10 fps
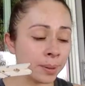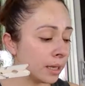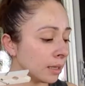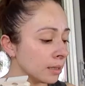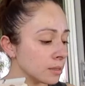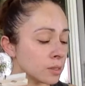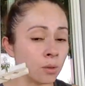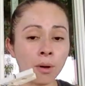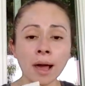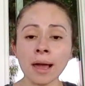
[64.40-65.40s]
pin,
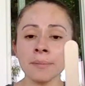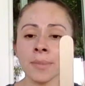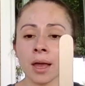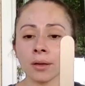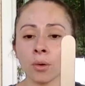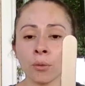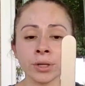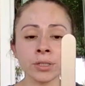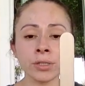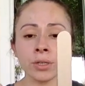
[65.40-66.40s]
so I'm not
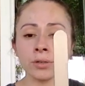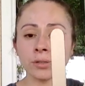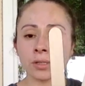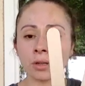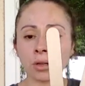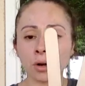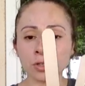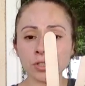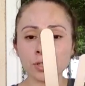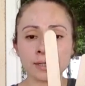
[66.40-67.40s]
going to use the
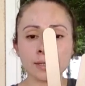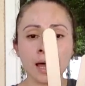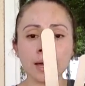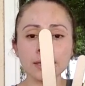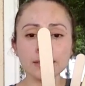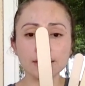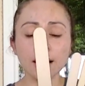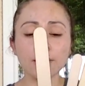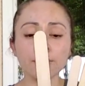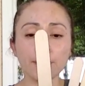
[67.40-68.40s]
large size
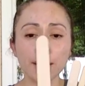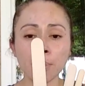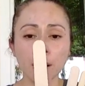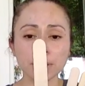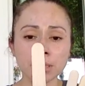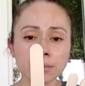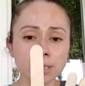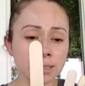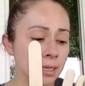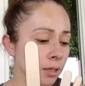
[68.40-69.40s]
of my popsicle
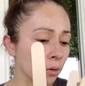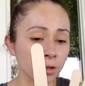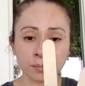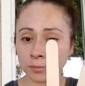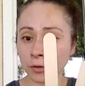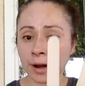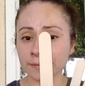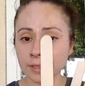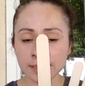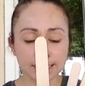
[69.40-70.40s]
stick or
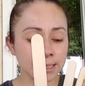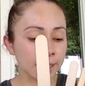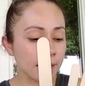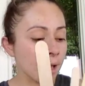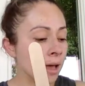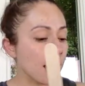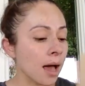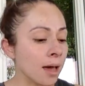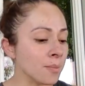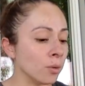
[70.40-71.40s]
crafting stick.
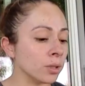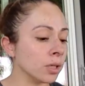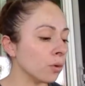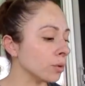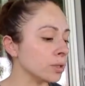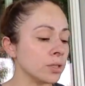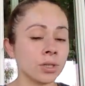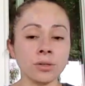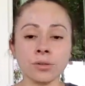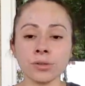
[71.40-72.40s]
I'm only going to
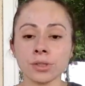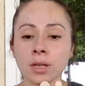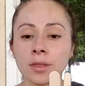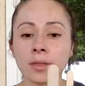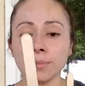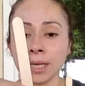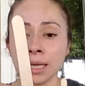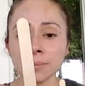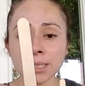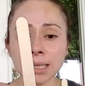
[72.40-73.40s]
use the
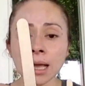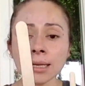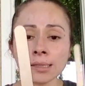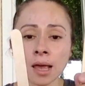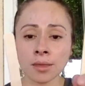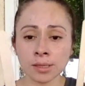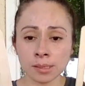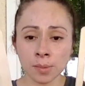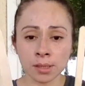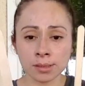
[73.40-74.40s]
medium size and the
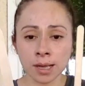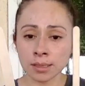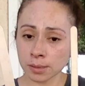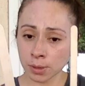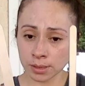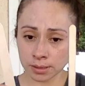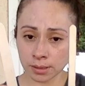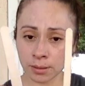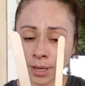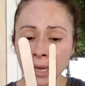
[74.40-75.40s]
small size ones,
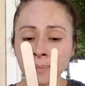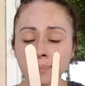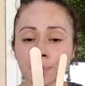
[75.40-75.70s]
okay?